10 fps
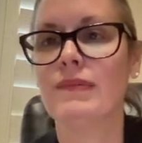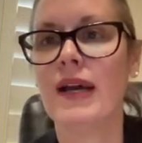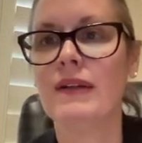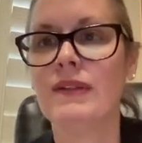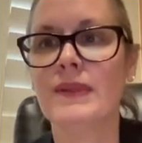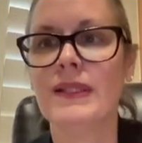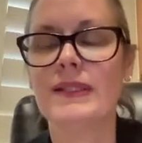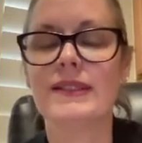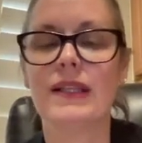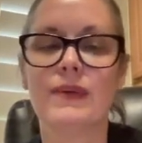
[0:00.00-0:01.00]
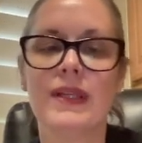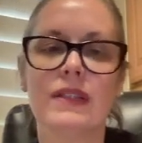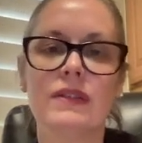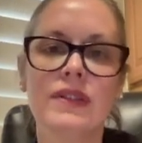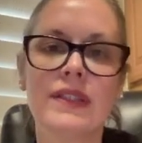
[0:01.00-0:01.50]
elements that we
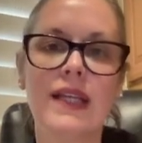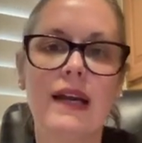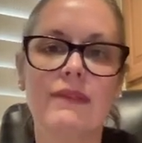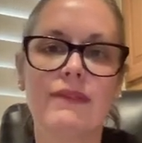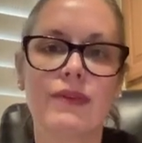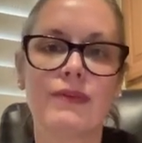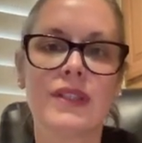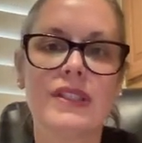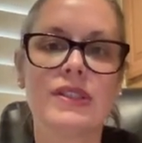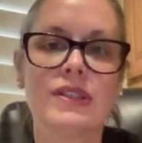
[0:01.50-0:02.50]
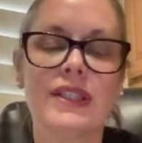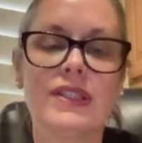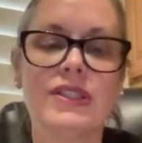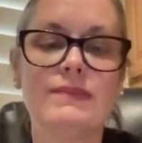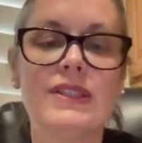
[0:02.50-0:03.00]
can look at for relational
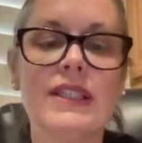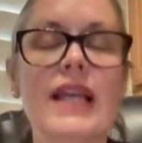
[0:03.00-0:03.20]
HMT?